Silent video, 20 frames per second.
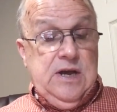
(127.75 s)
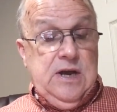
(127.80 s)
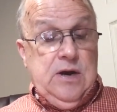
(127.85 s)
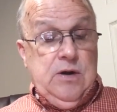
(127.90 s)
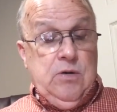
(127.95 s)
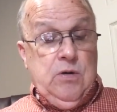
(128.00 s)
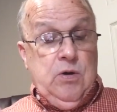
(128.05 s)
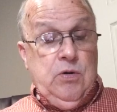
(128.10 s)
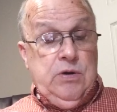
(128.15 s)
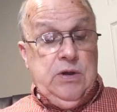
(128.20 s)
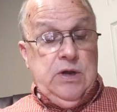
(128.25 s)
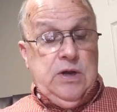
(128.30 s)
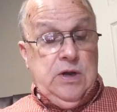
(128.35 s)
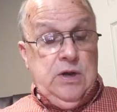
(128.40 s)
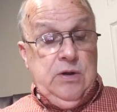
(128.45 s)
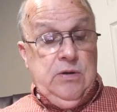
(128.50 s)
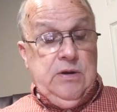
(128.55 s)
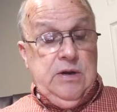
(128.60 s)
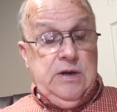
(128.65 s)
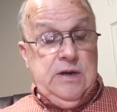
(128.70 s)
our own
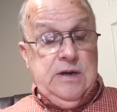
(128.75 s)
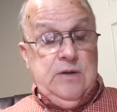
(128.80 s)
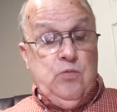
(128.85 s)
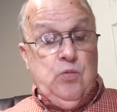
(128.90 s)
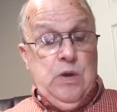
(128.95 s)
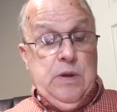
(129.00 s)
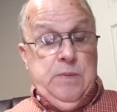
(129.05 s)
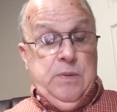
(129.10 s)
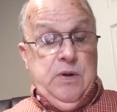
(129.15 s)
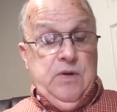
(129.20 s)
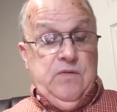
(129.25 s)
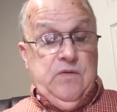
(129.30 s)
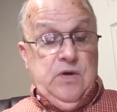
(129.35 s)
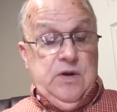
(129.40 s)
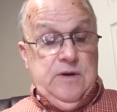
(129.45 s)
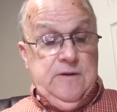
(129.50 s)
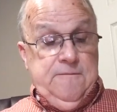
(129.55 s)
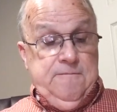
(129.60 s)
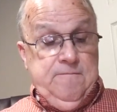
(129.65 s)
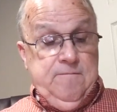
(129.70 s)
included, and weep over
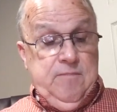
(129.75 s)
it.